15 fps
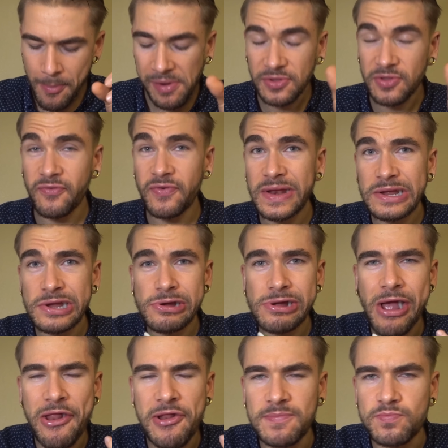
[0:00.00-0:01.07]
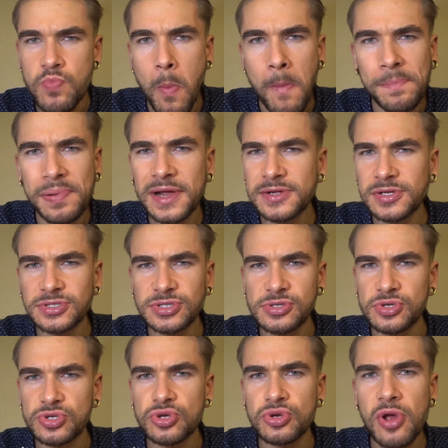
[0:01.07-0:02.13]
But the vinegar kind of pickles
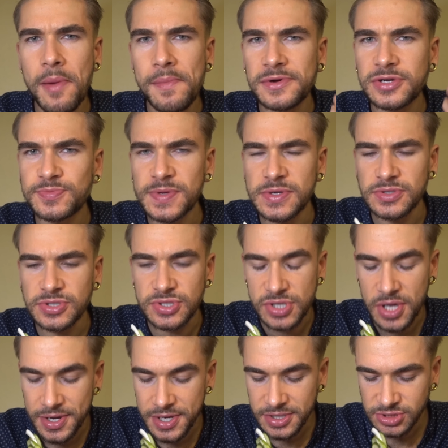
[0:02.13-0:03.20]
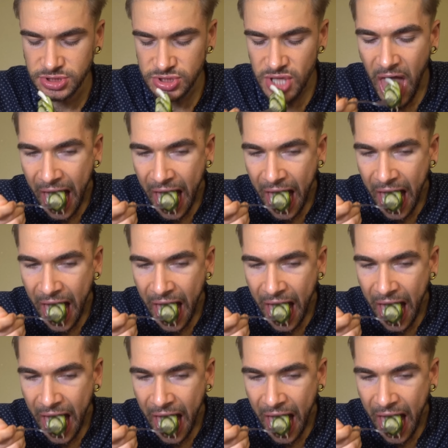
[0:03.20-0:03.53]
those cucumbers, pickles those onions